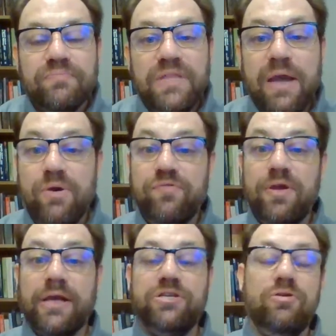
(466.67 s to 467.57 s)
Now, if
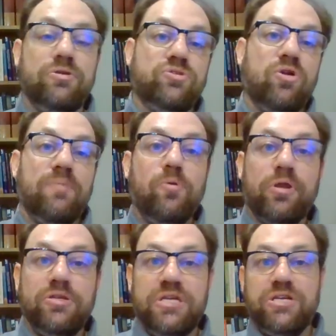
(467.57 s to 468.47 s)
you're a startup
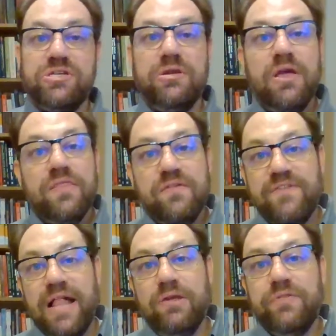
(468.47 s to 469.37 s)
organization, the
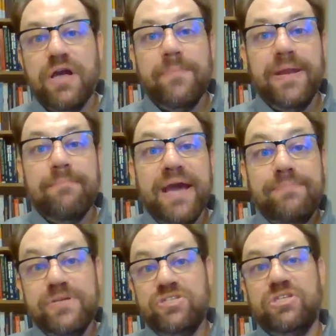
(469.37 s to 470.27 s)
value of the company
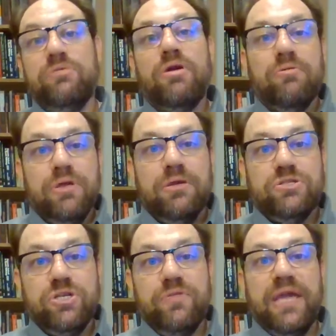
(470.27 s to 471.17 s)
might be zero,
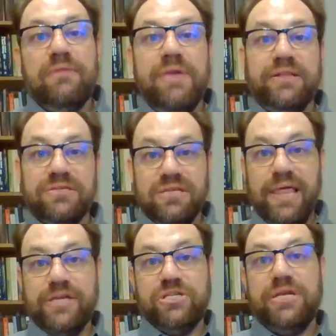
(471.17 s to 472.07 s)
so they can make this
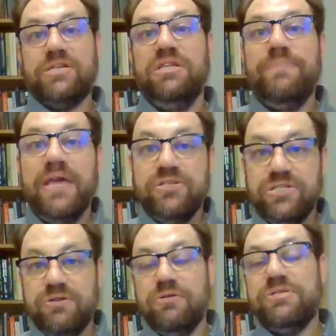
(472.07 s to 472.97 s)
election, actually pay
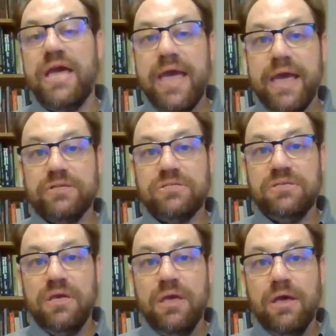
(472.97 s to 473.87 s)
zero
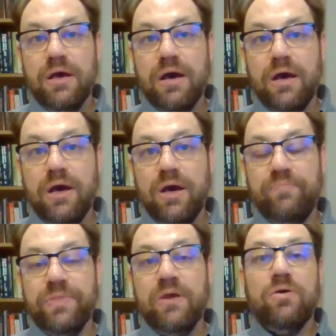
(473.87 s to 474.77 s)
tax.
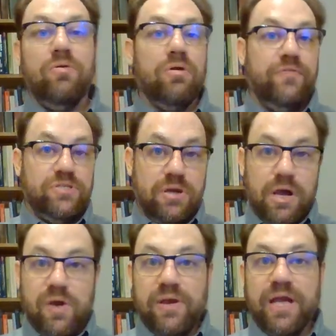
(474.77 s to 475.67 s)
Or if it's an
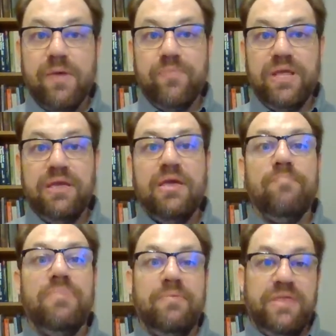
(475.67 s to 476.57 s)
ongoing company,
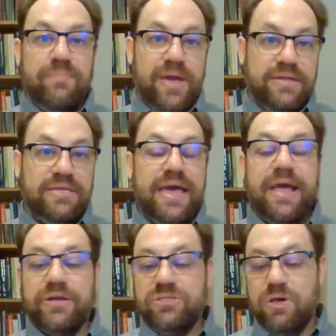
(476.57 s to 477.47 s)
maybe they pay
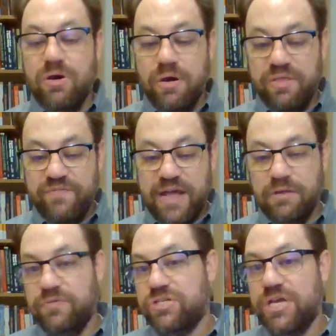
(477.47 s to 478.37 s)
tax on the
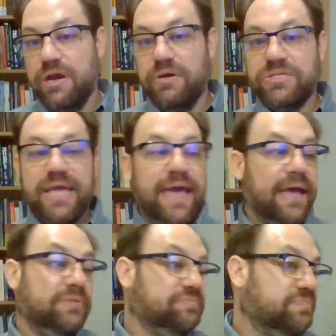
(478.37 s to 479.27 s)
value of the shares
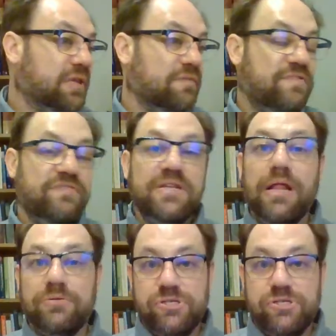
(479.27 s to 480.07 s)
at $50 a